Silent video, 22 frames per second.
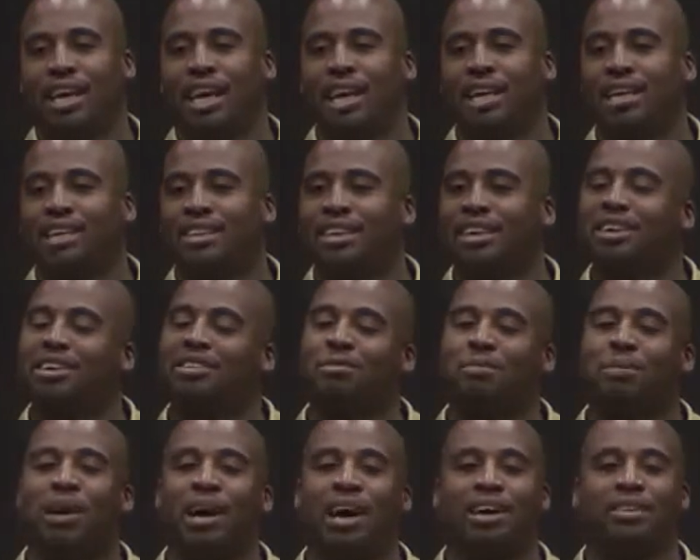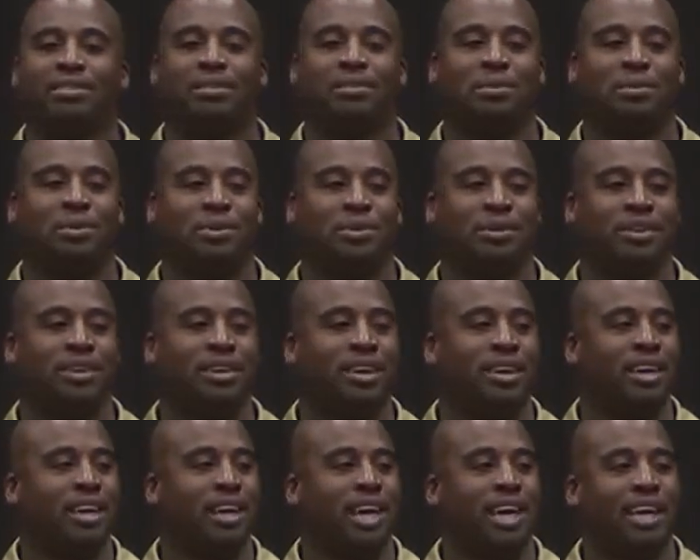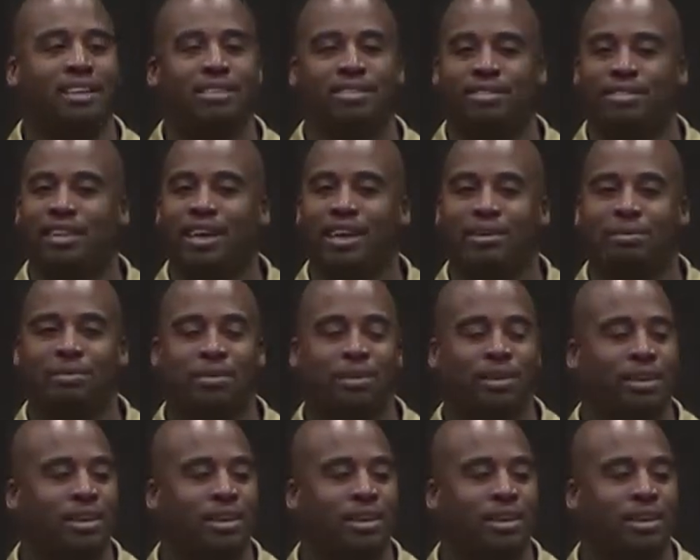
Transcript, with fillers: anything is possible in STEM.